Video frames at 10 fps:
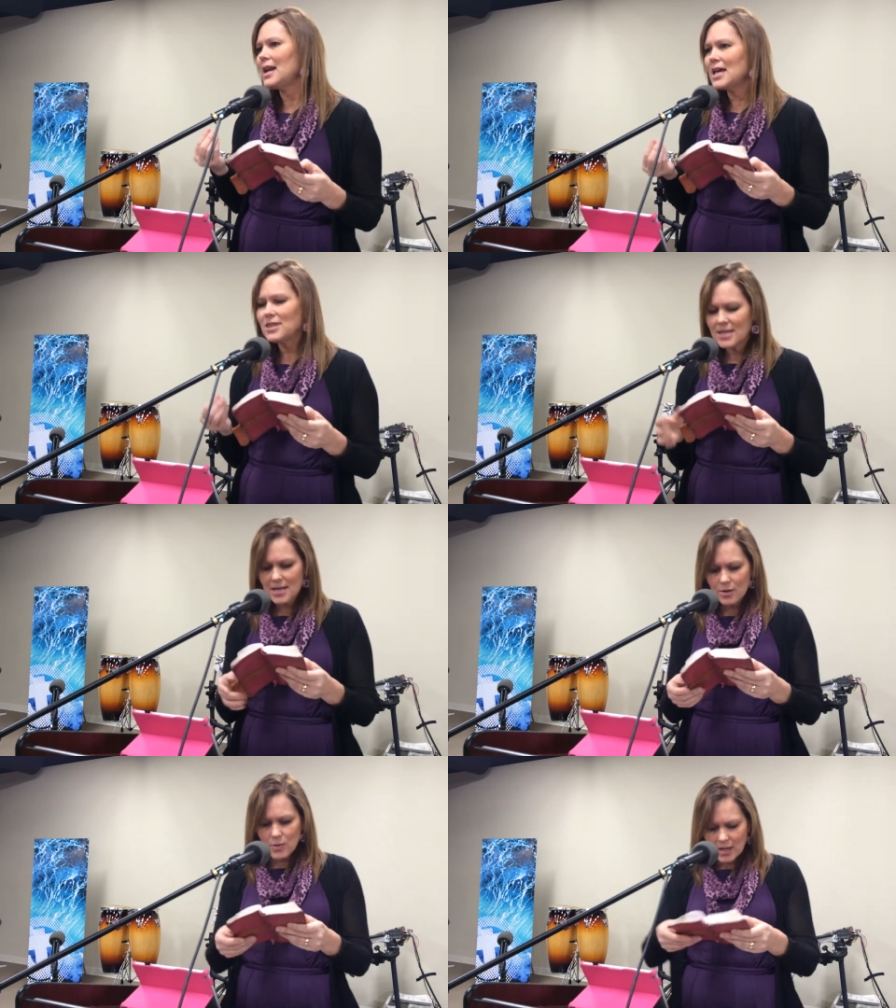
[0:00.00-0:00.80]
And I
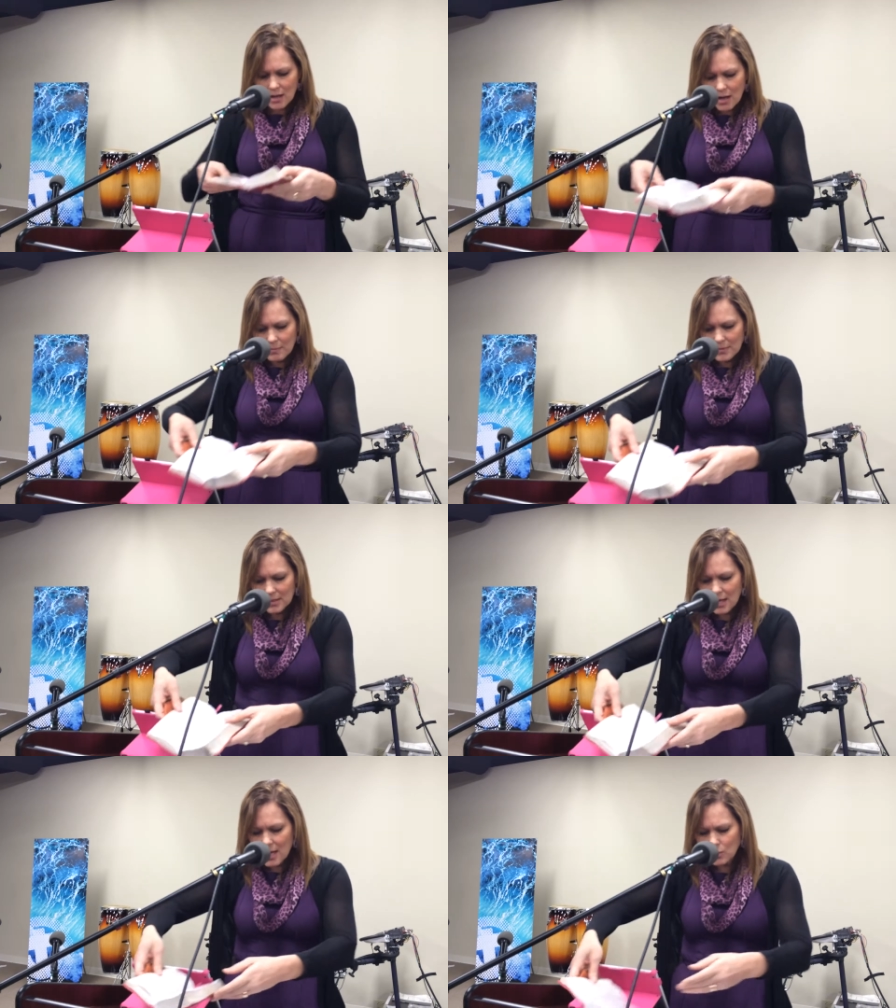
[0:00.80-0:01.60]
think when it comes
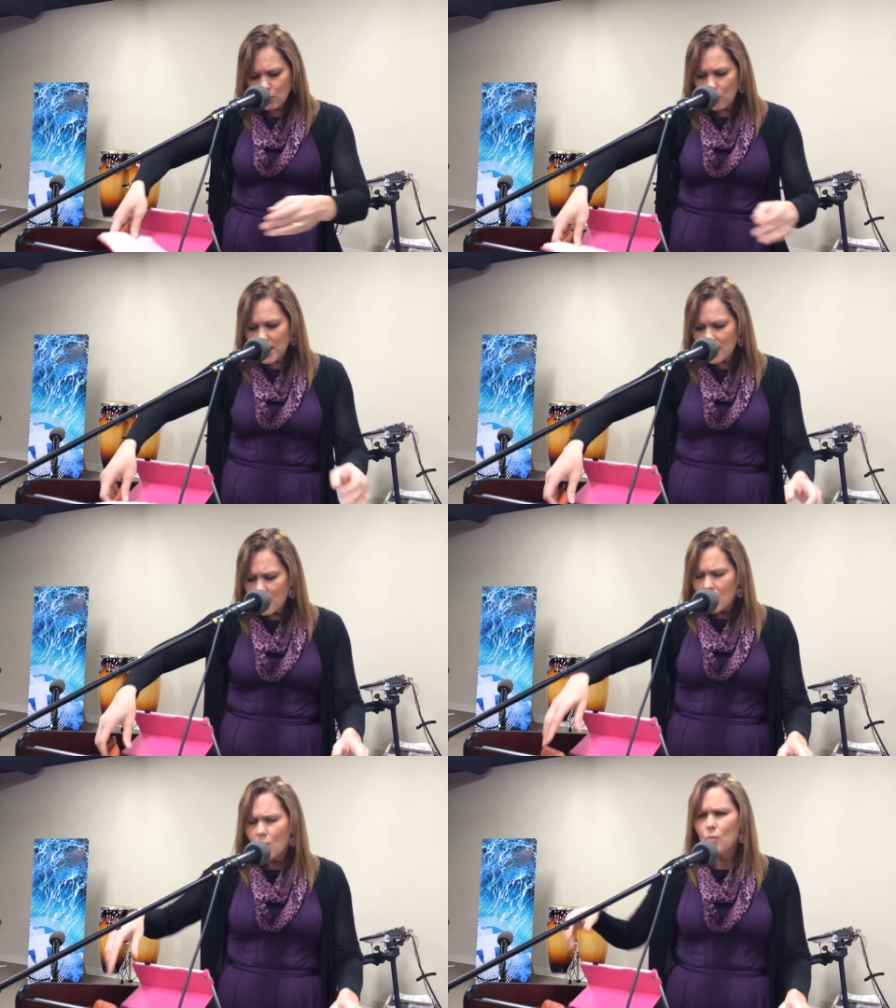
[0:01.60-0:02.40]
to us, when we,
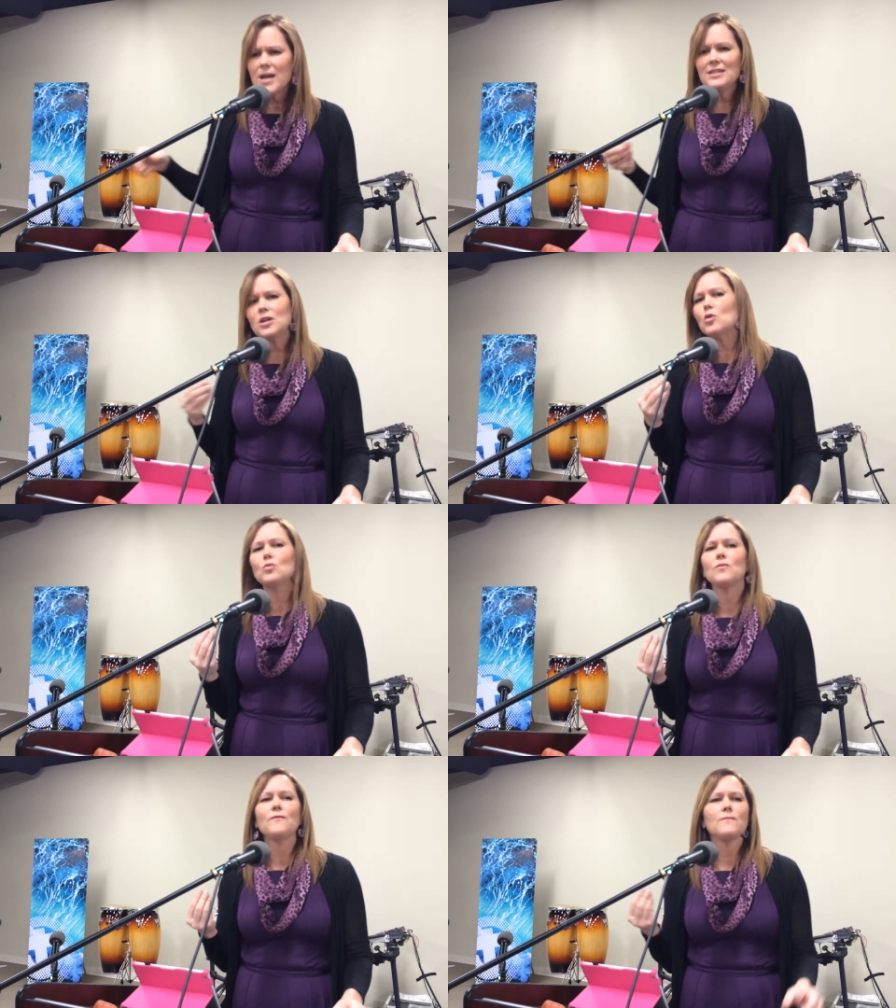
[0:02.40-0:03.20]
we
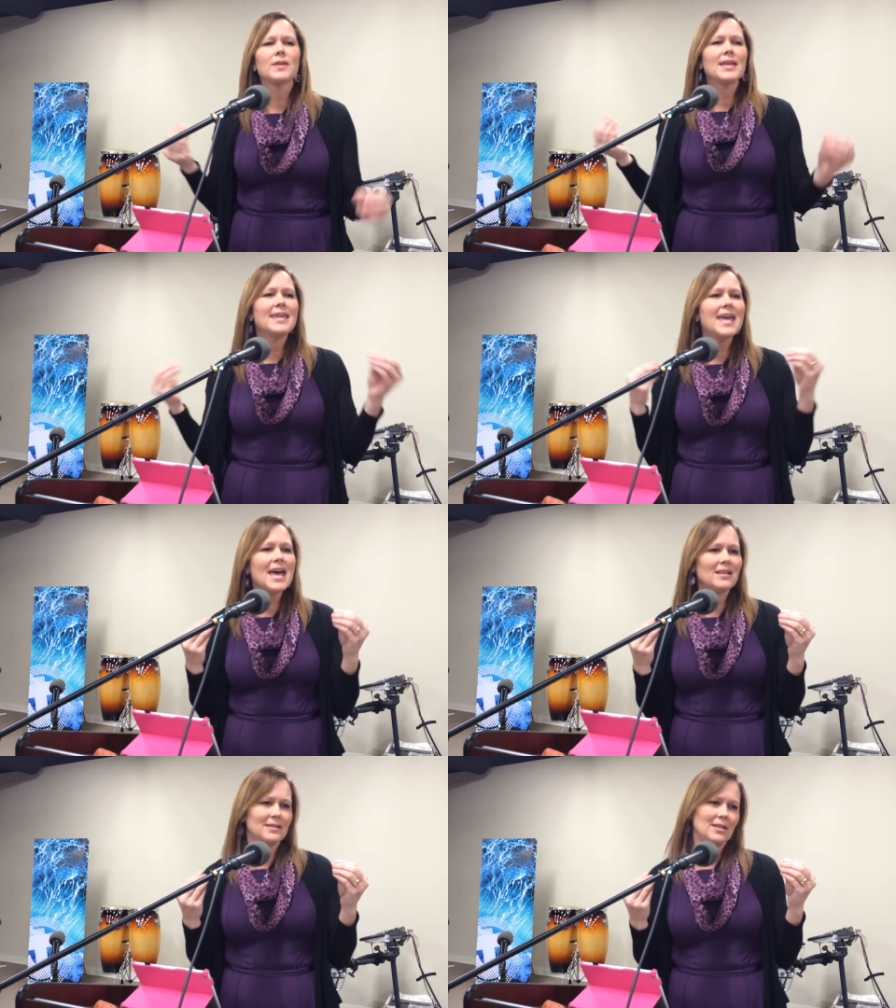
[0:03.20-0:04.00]
don't
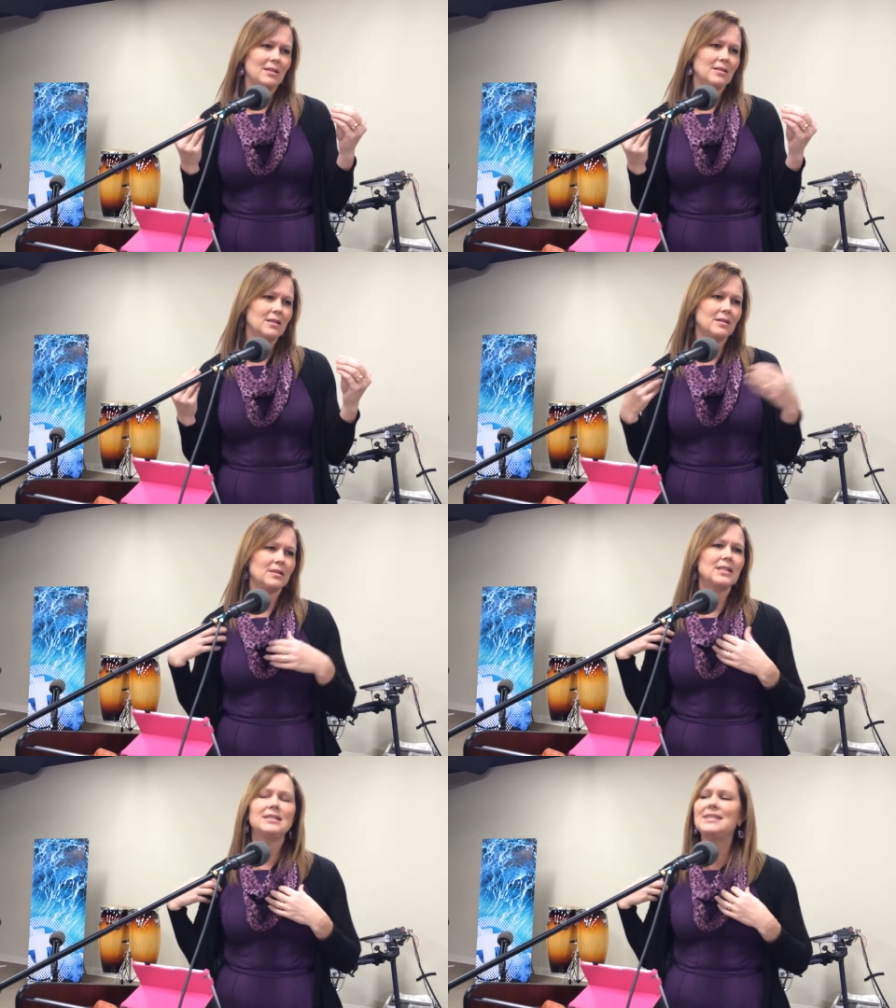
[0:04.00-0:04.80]
get the,
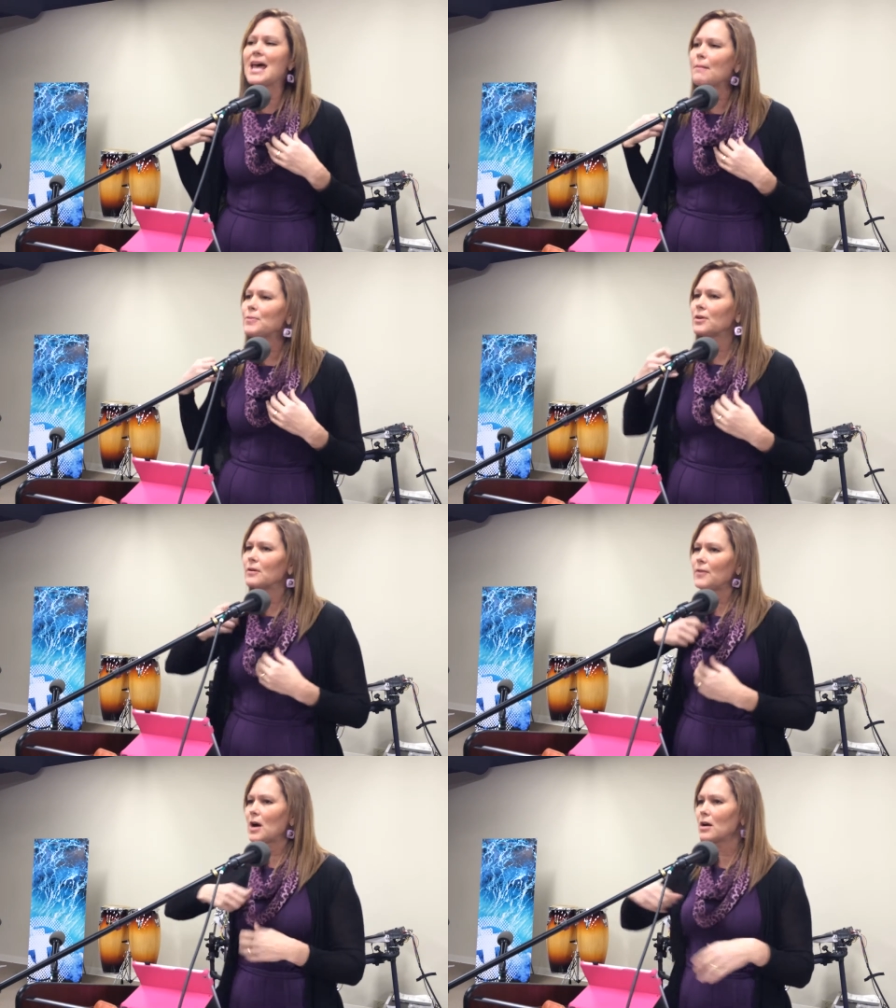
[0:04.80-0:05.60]
the depth
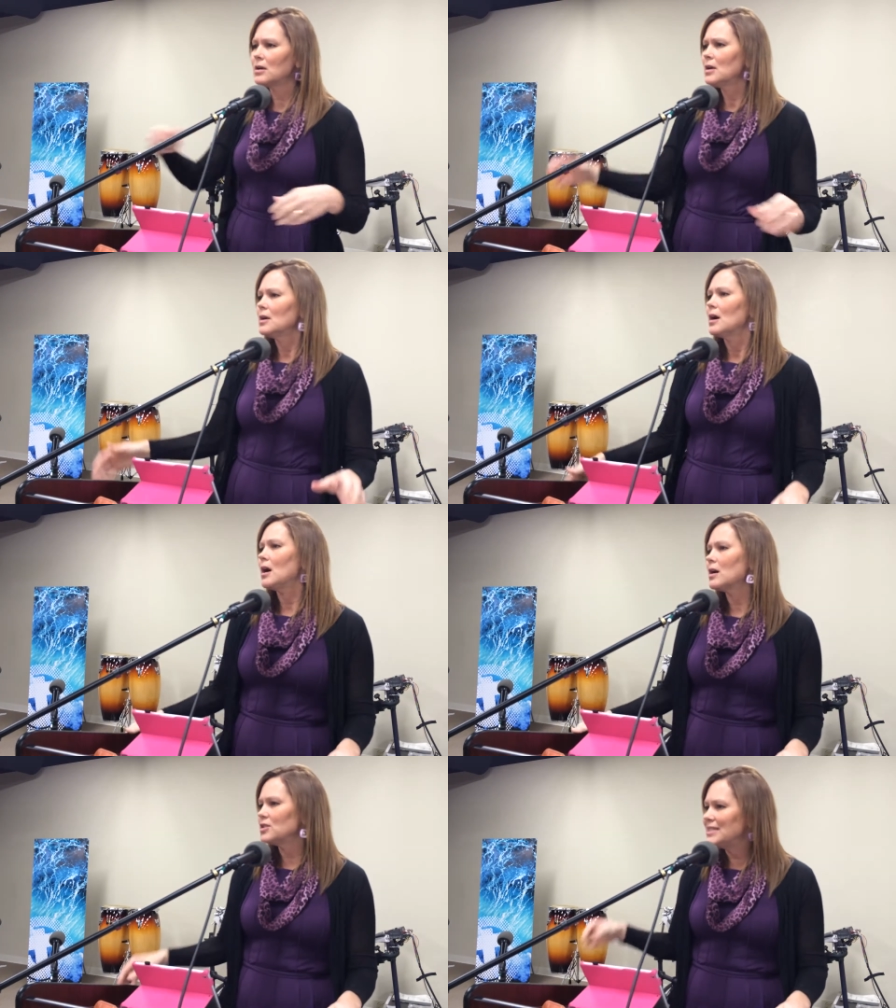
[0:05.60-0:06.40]
of our
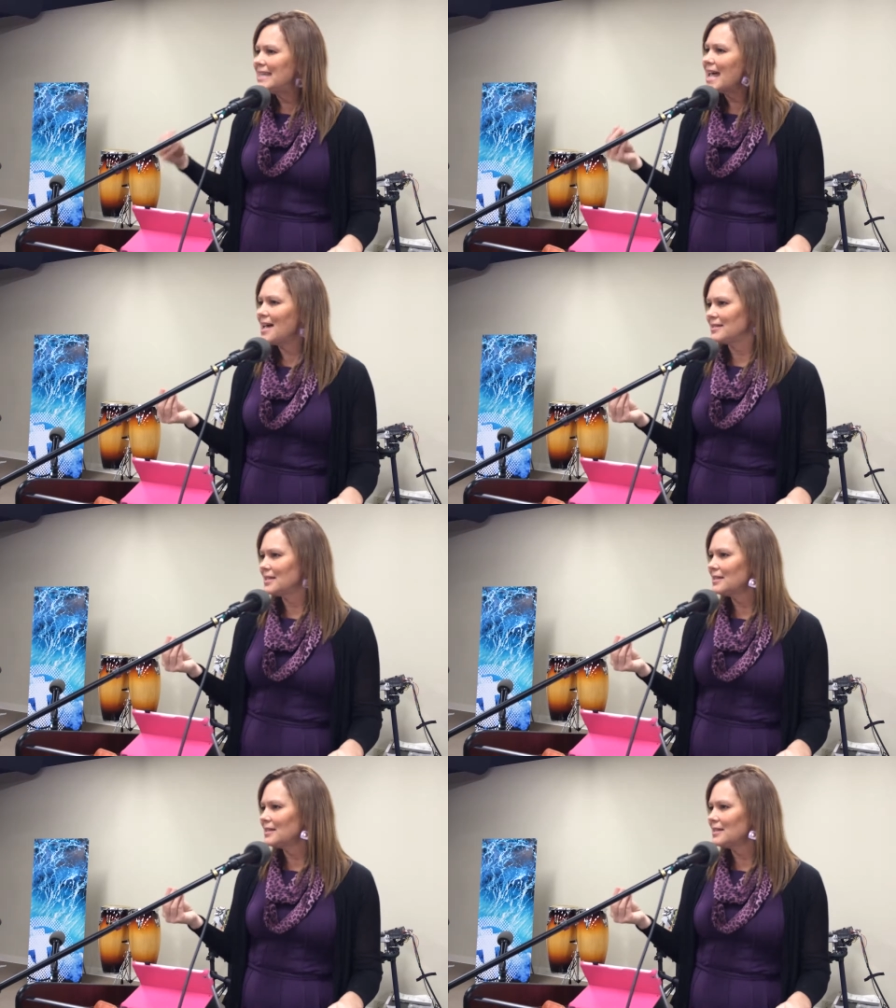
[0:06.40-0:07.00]
our debt.